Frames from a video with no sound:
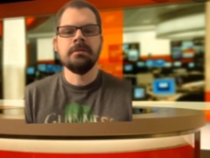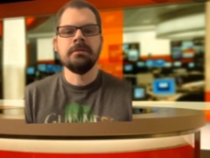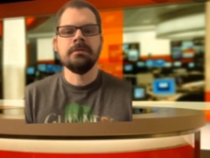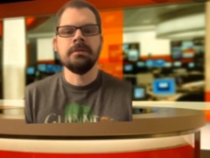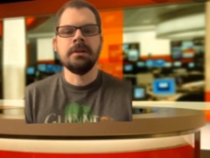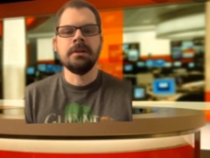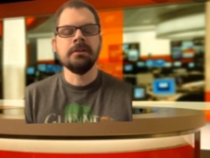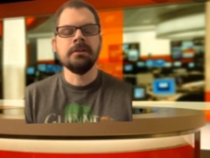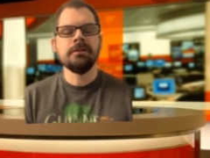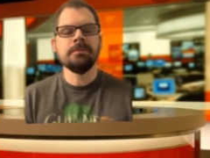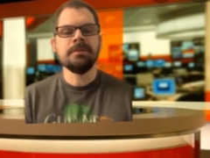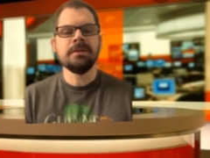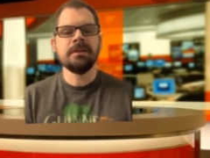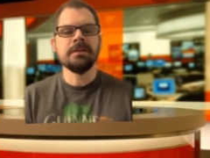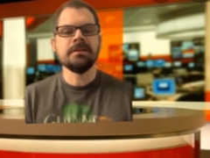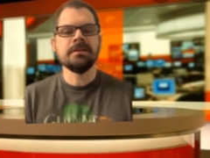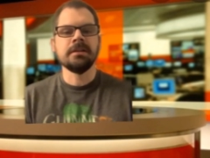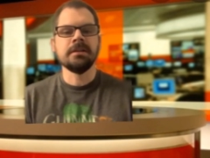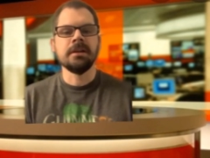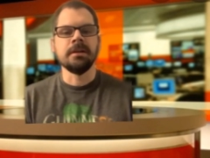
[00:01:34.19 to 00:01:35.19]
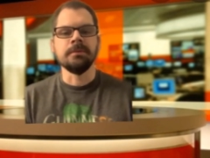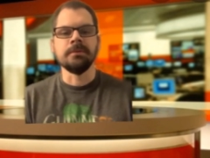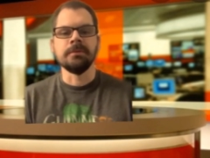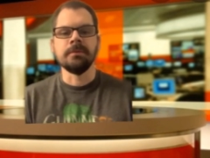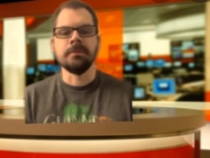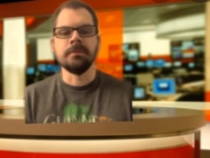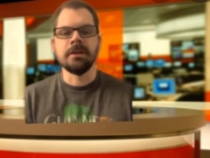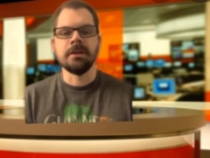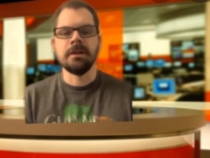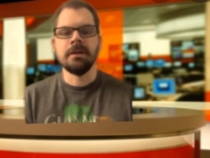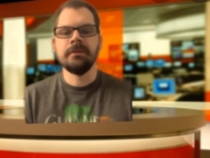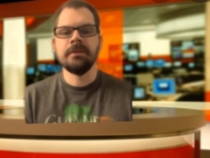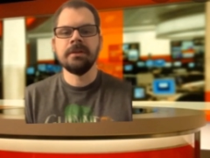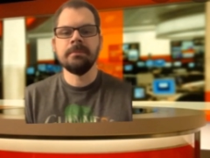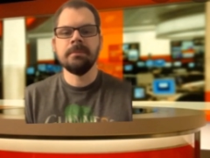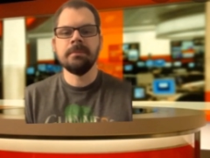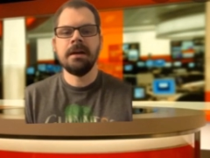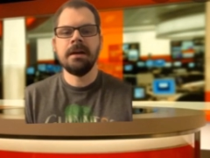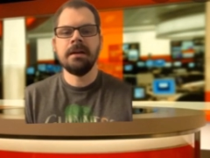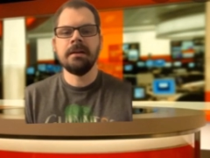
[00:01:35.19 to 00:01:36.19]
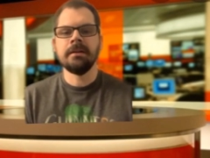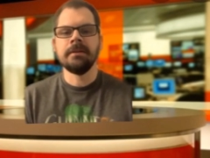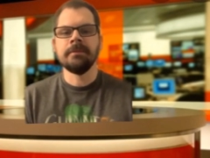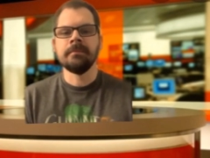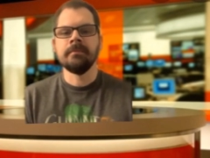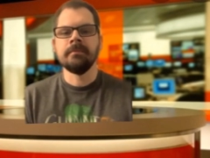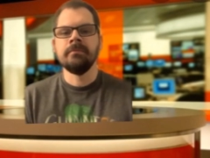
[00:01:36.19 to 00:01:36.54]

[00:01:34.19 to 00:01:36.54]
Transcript: Well, it's because it comes from the governing body.